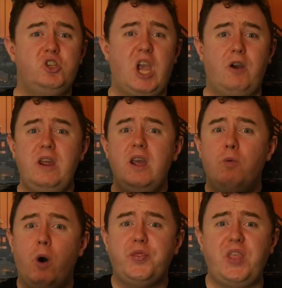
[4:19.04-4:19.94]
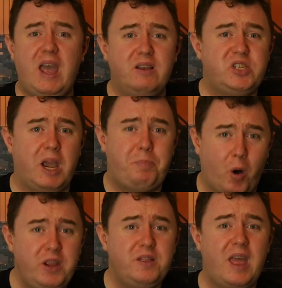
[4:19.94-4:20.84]
Jerry, what the hell's your
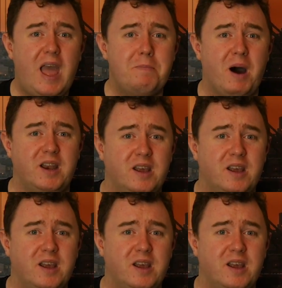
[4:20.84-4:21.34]
point there, man?